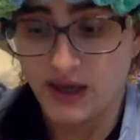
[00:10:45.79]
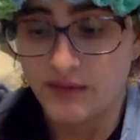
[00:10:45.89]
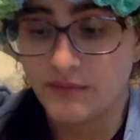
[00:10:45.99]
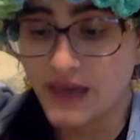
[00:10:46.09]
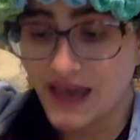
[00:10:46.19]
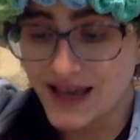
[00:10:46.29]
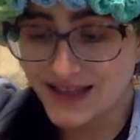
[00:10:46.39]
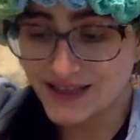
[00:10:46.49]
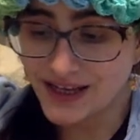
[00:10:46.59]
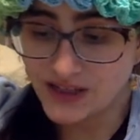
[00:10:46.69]
may
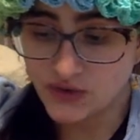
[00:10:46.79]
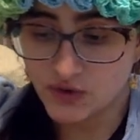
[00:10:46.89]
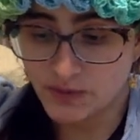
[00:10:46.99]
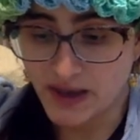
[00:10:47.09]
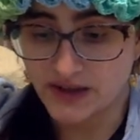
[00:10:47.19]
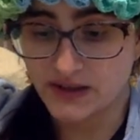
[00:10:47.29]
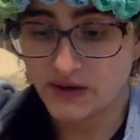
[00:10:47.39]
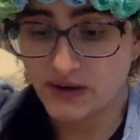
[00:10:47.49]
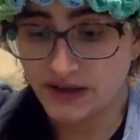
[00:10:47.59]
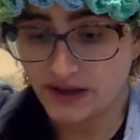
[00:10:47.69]
hesitate to spend their
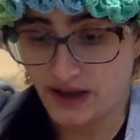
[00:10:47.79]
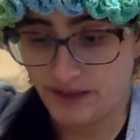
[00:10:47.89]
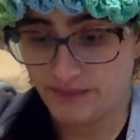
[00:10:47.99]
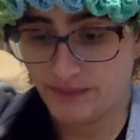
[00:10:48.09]
income.